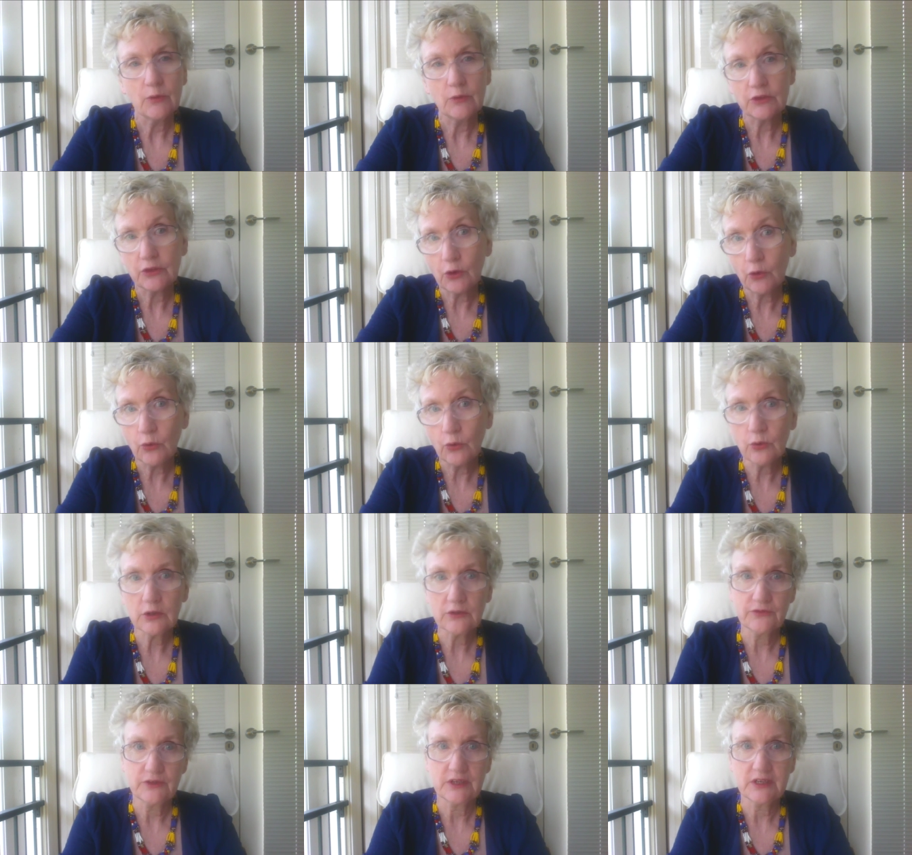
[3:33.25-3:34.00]
With
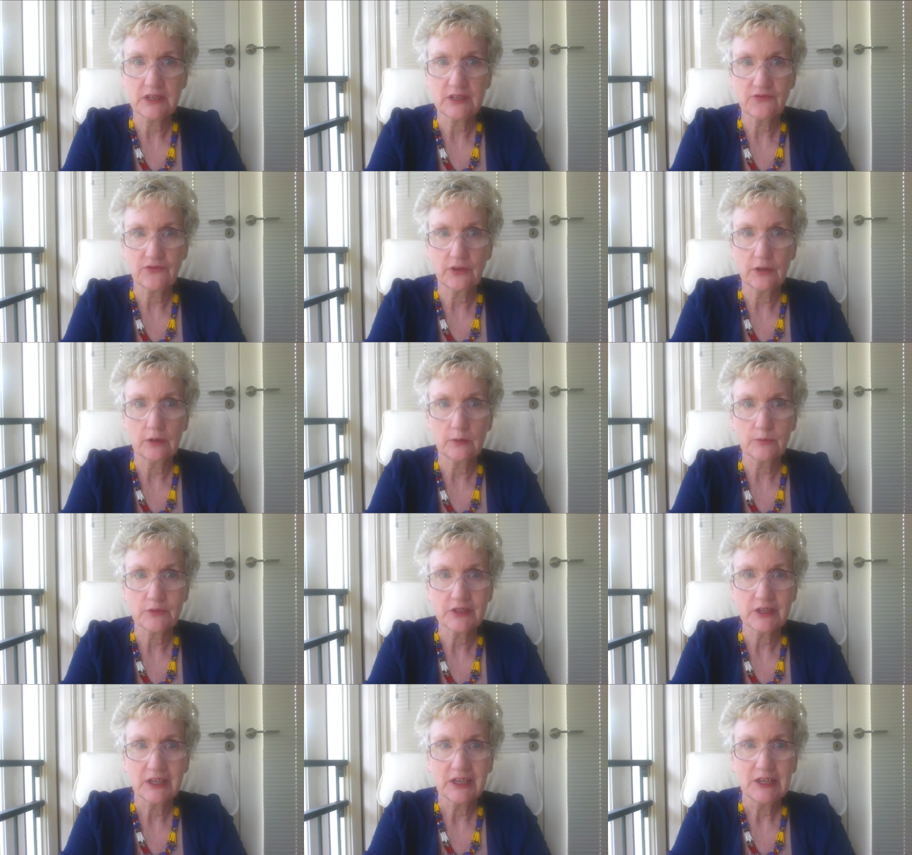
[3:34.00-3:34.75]
all of these
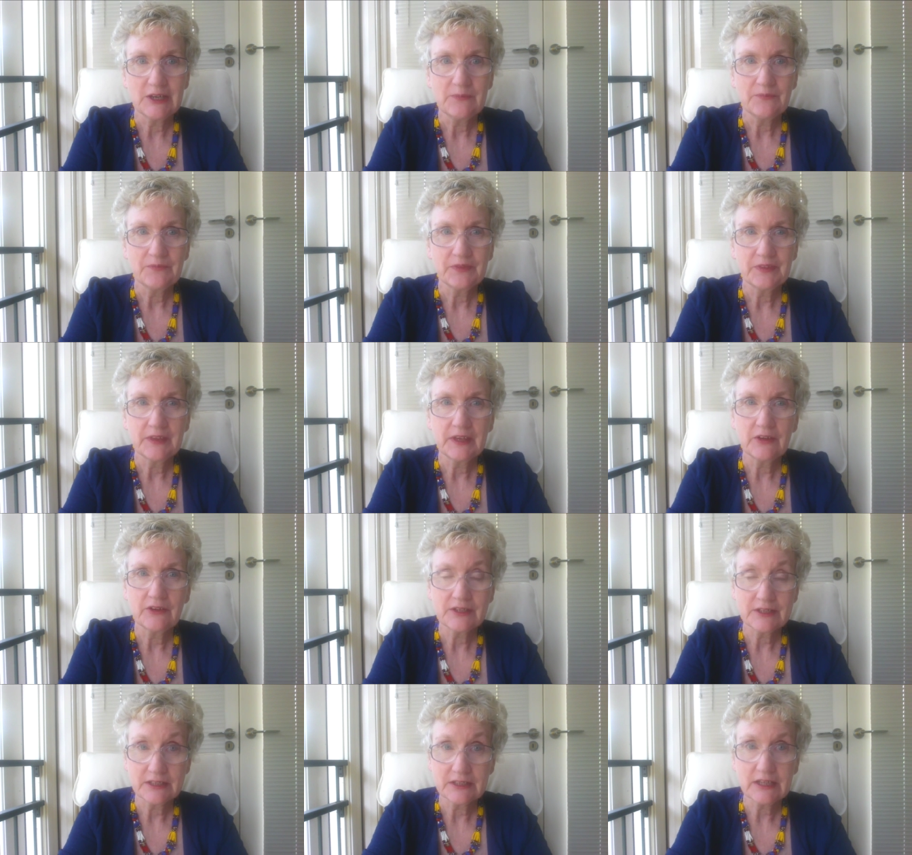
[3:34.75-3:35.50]
films,
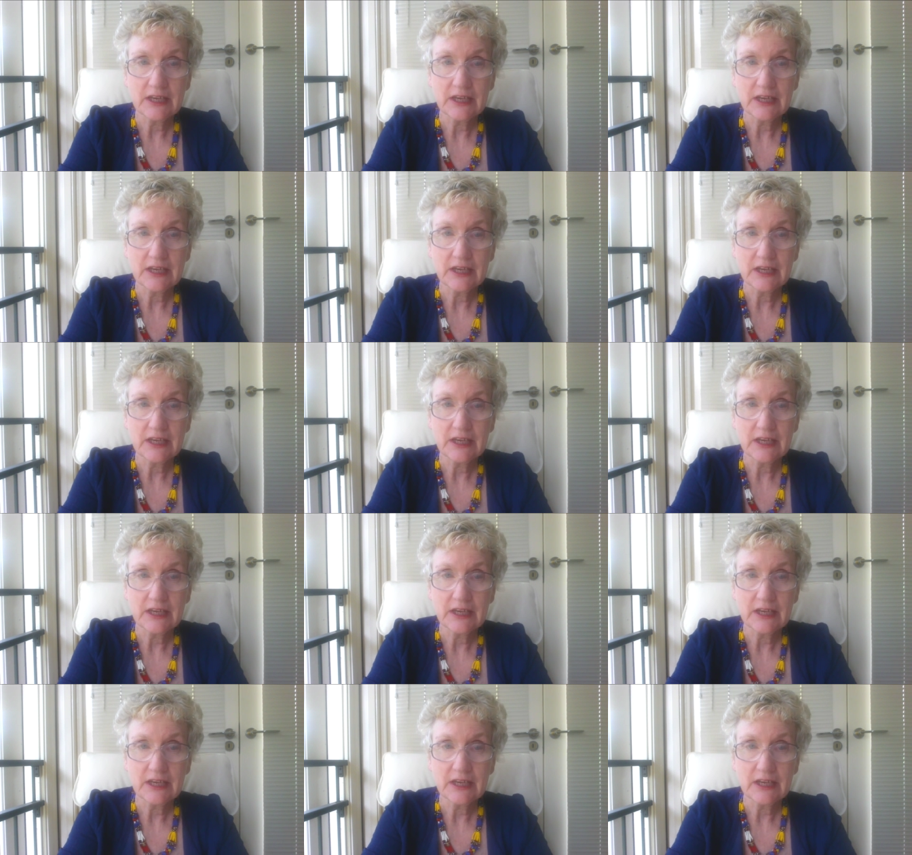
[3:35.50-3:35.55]
there is